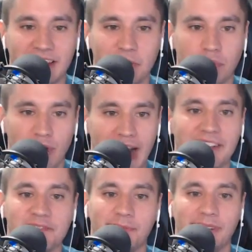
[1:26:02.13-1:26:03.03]
They had a
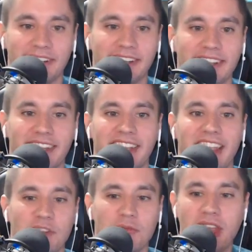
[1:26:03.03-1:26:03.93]
brass one.
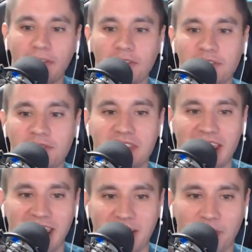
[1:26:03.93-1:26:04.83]
And you never used the
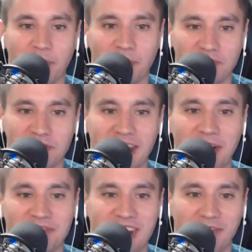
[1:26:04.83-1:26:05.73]
hammer portion.
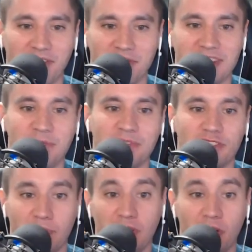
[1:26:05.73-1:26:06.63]
That was never used. It was
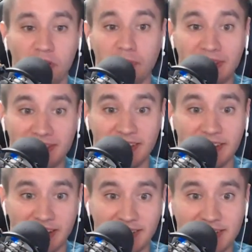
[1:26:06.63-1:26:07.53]
but all the pieces
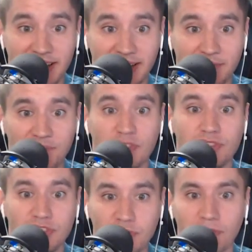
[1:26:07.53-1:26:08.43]
on the inside,
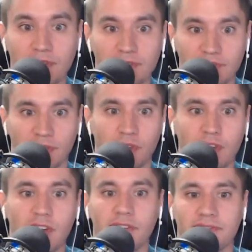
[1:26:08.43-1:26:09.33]
super useful.
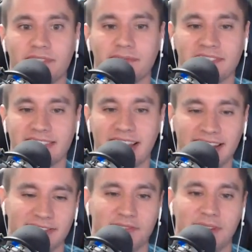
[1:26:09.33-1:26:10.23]
Look at all those different
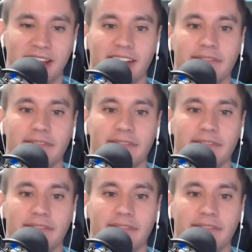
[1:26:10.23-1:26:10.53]
sizes you have.